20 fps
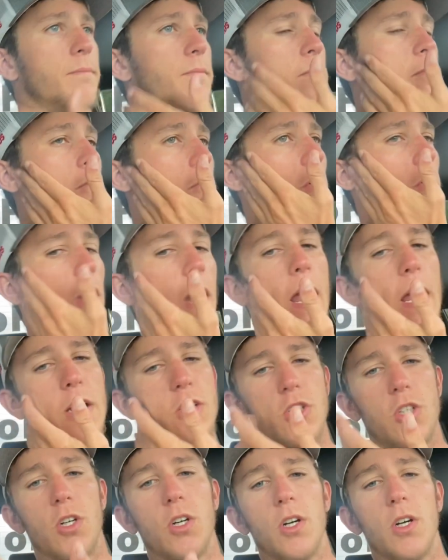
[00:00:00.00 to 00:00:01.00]

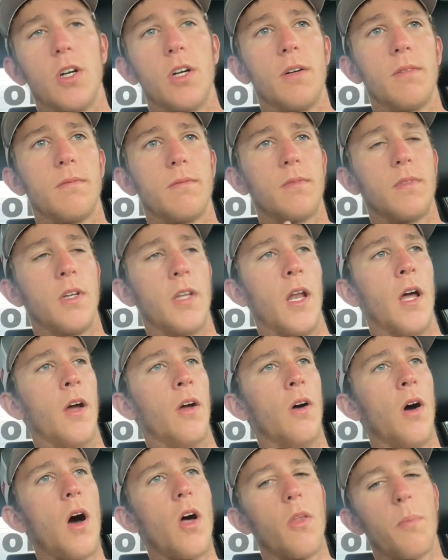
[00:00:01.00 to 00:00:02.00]
Rancher. You
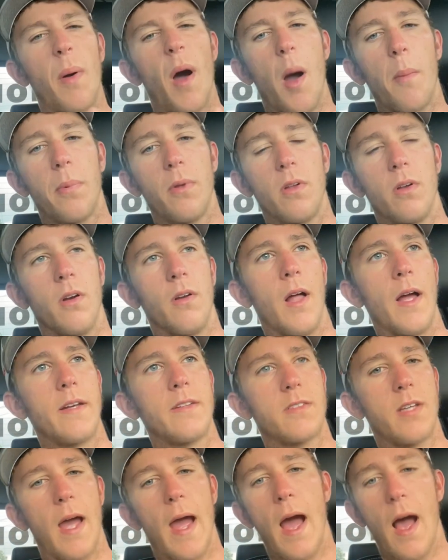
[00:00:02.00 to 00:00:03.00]
know, all the popular like
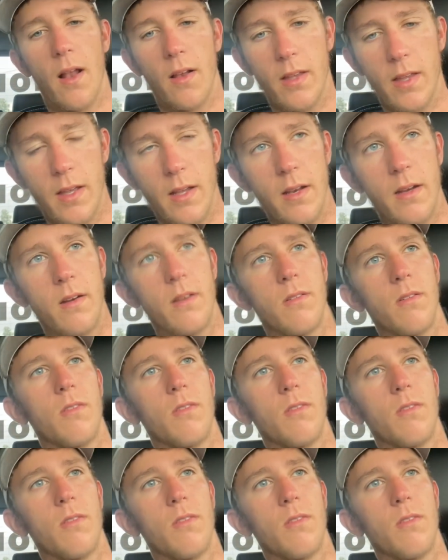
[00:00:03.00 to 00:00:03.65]
Talon,